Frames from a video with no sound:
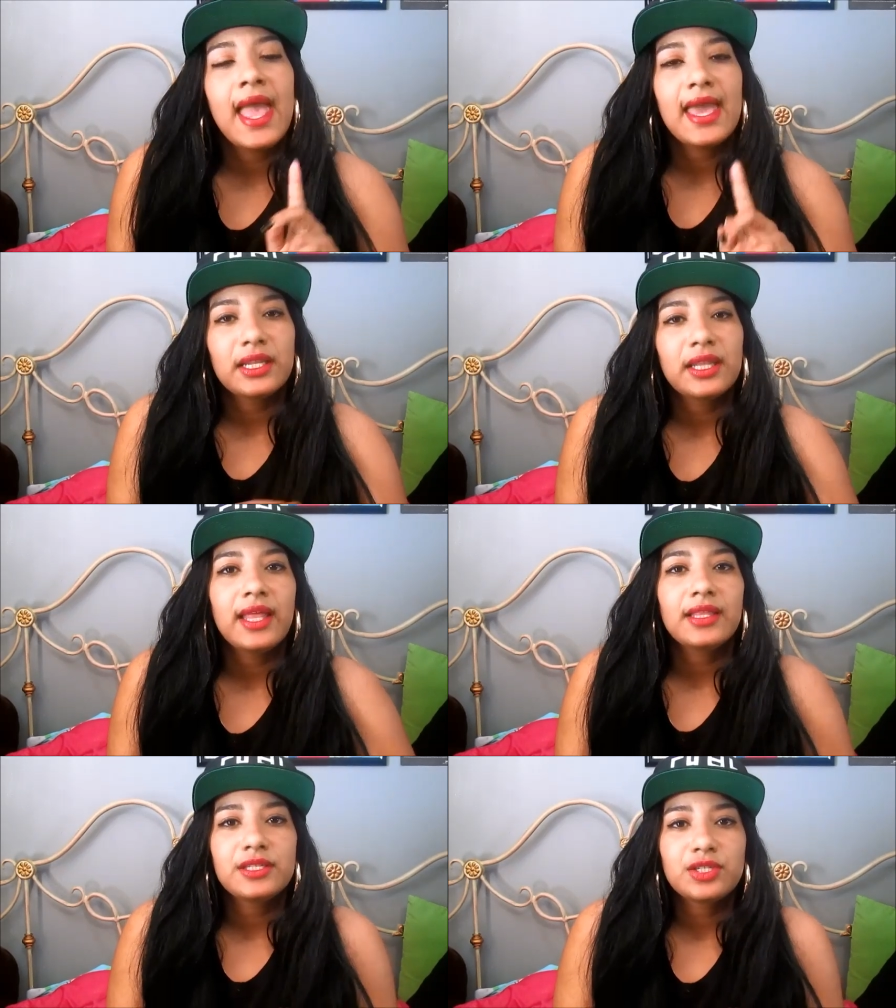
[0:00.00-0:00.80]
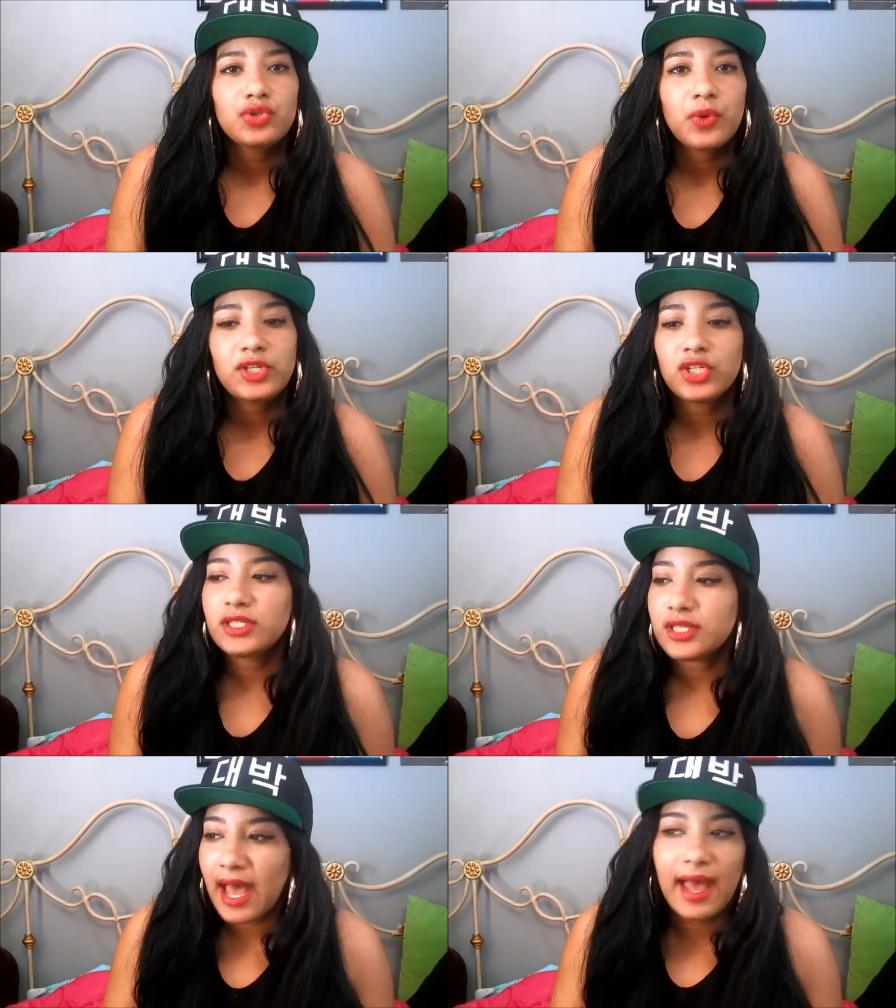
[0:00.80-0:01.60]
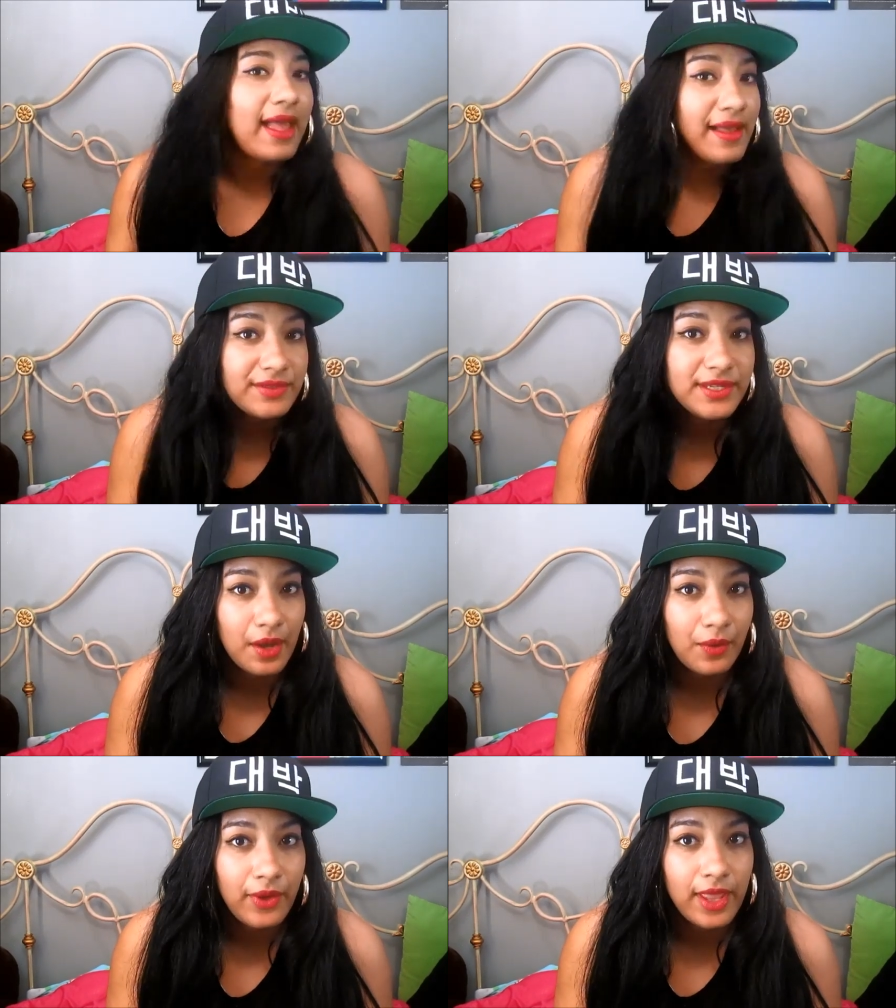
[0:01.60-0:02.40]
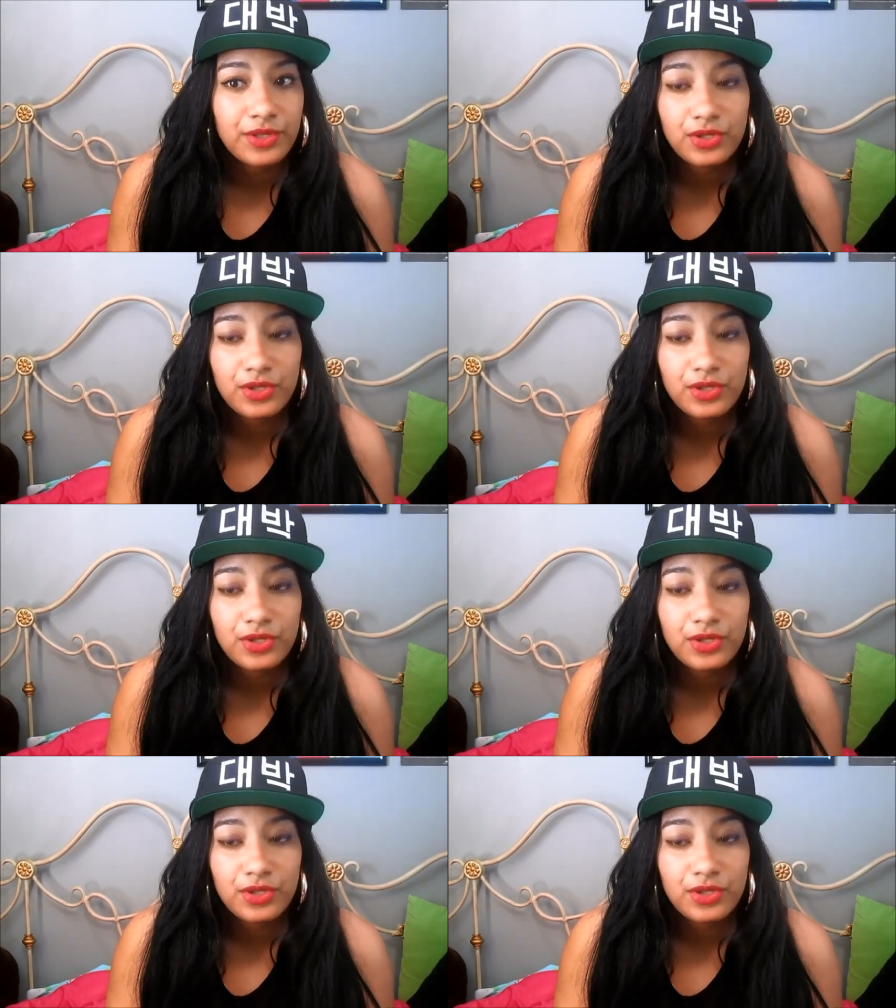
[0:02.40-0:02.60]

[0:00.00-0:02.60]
And a lot of these situations I have dealt with.